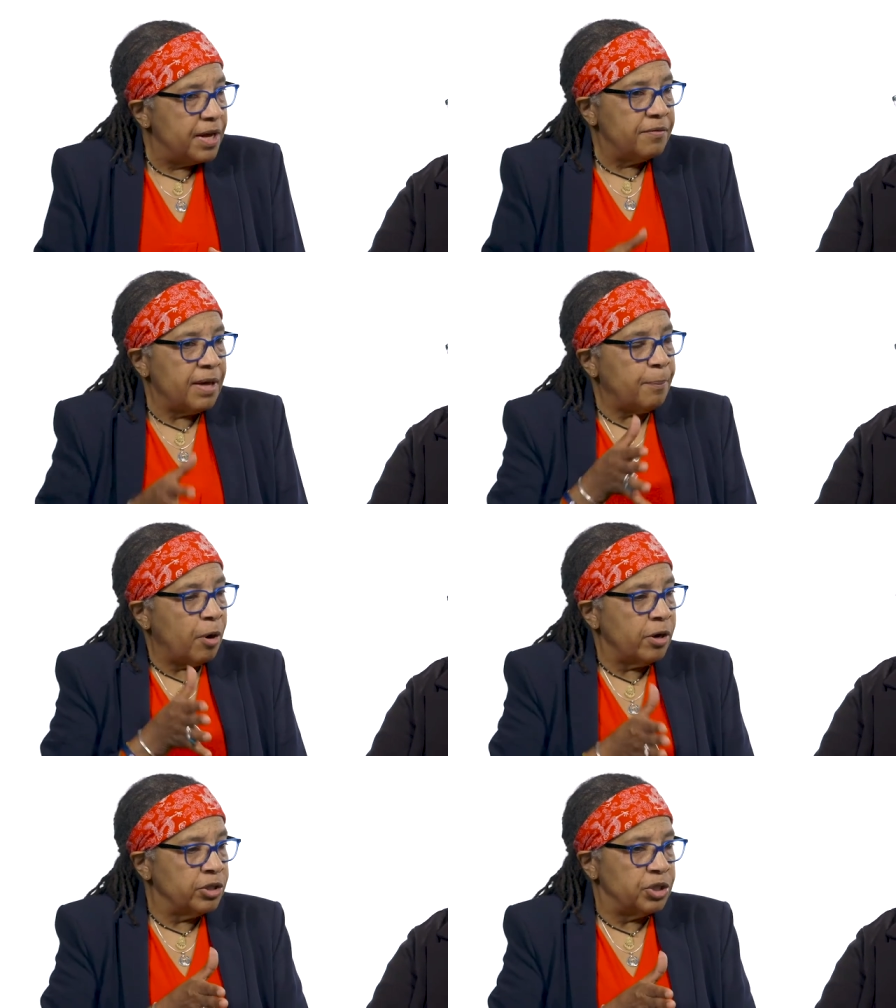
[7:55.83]
that
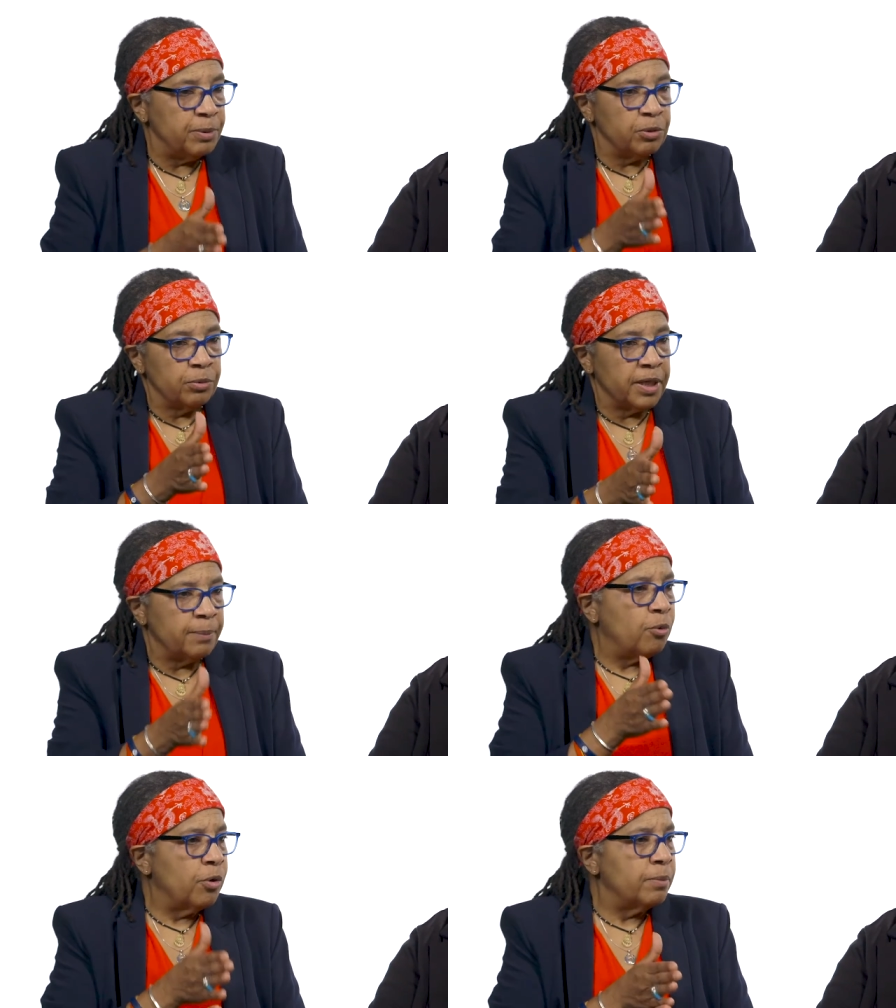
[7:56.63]
partnership is really
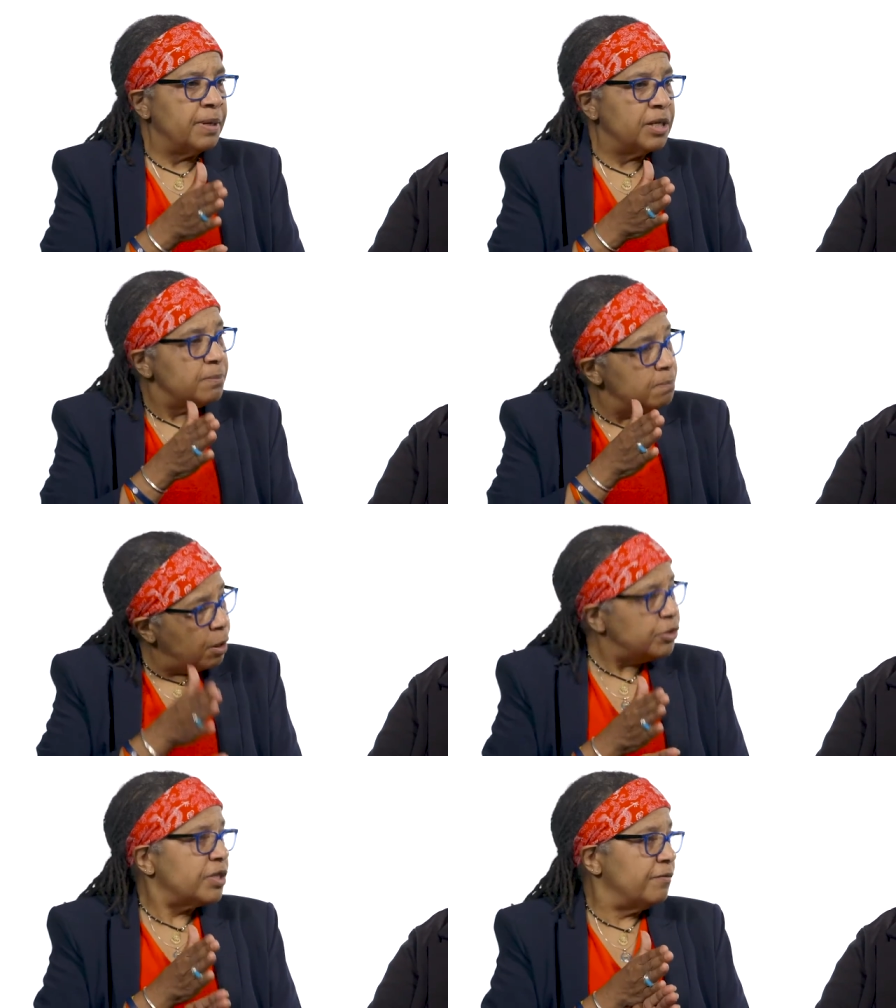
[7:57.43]
important because
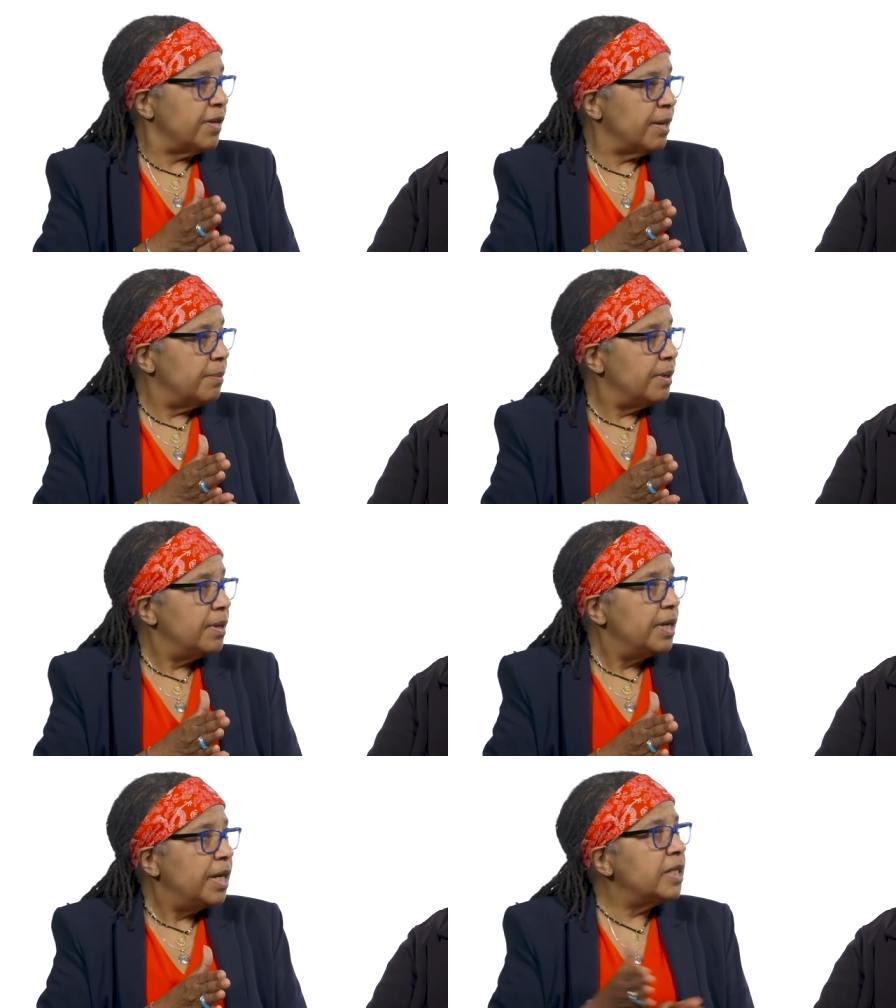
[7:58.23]
most of them,
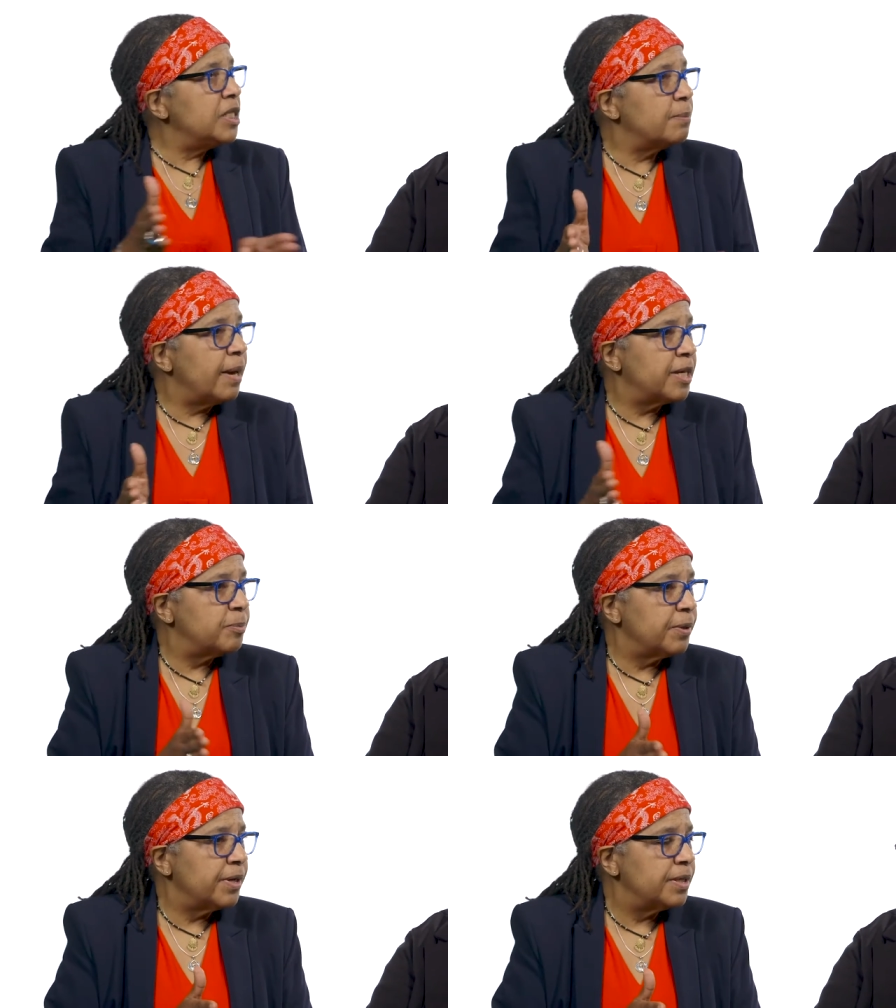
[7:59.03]
at least in my
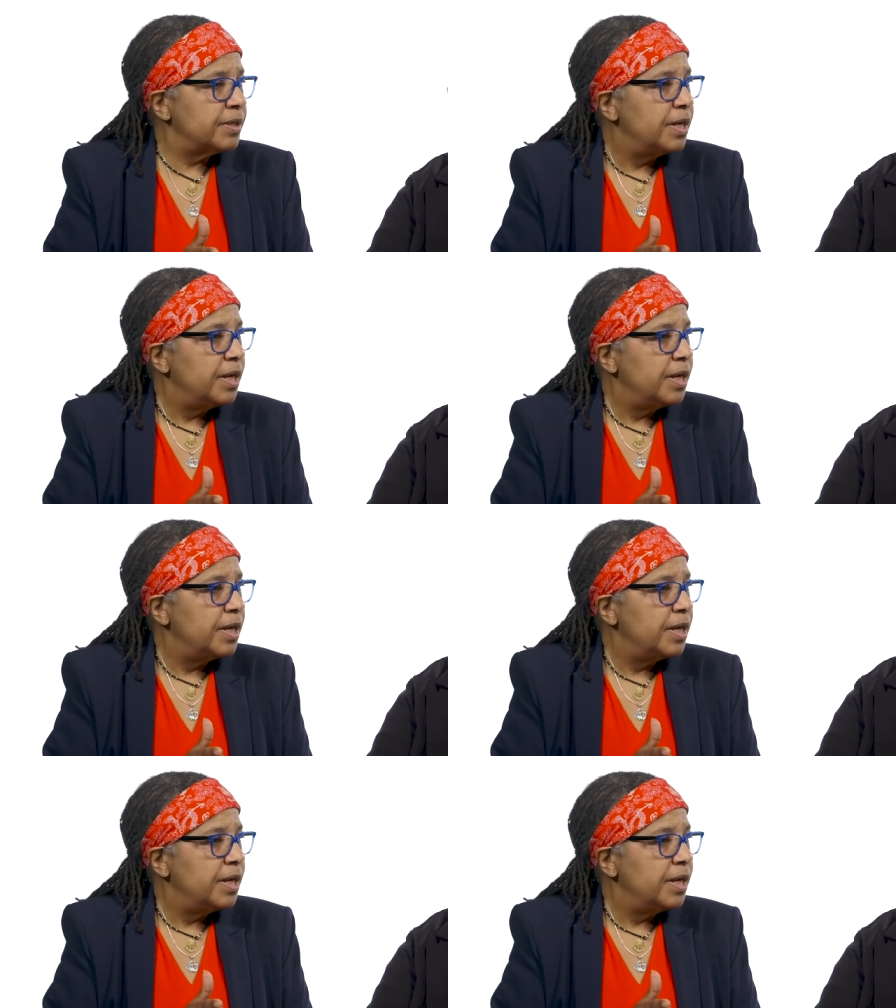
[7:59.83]
experience,